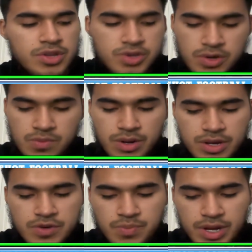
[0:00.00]
too
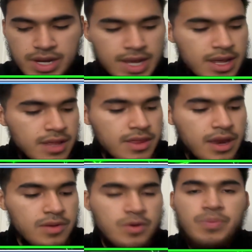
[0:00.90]
much, but
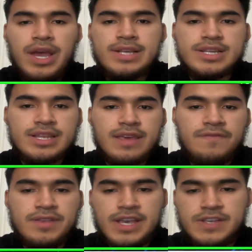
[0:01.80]
their, their passing
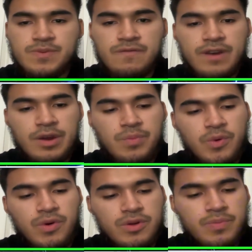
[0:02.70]
defense has been very
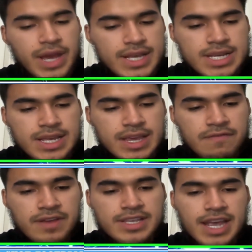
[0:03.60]
poor. Their passing
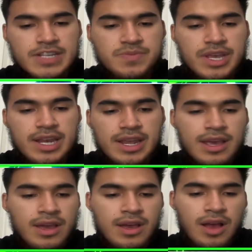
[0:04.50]
defense has been
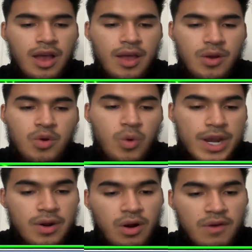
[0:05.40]

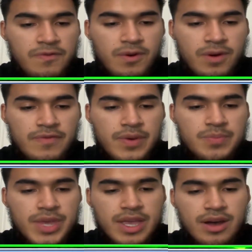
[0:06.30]
quite awful, if I'm
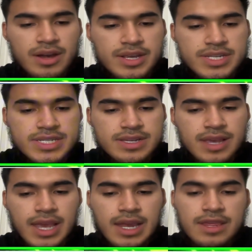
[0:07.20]
being honest.
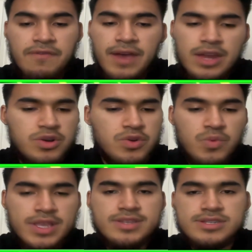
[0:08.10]
And they've had good
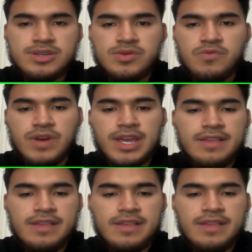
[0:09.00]
wins too, right?